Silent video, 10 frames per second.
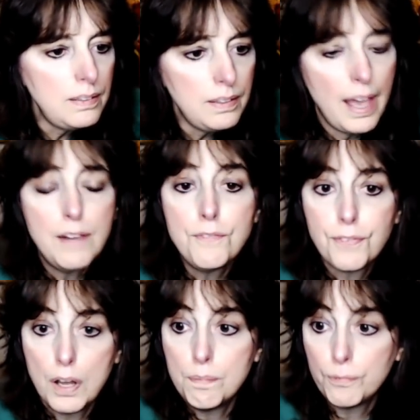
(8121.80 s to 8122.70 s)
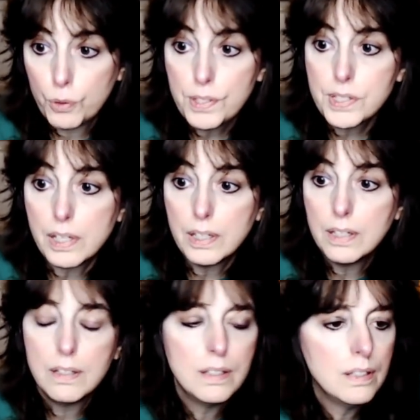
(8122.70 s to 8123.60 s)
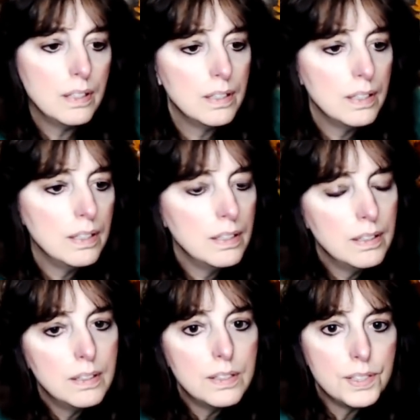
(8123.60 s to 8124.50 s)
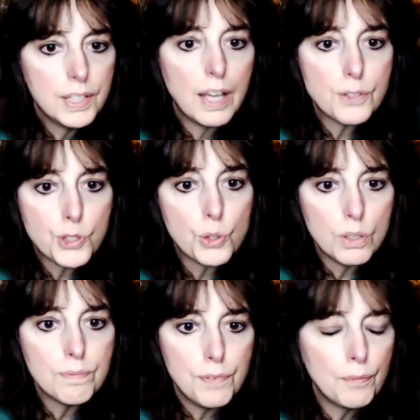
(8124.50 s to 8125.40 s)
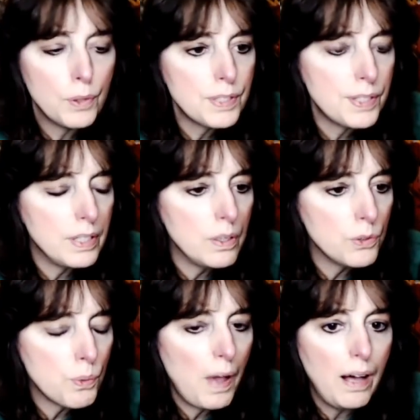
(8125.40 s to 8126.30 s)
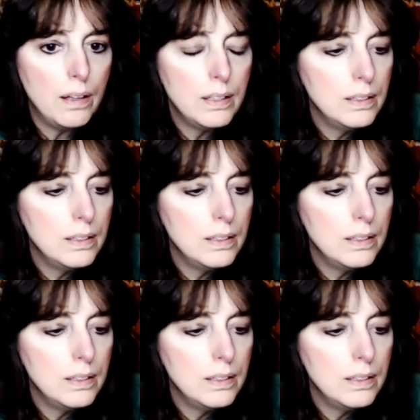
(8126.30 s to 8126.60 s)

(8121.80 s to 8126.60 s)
And from Kristen. She got syrup from Kristen as well.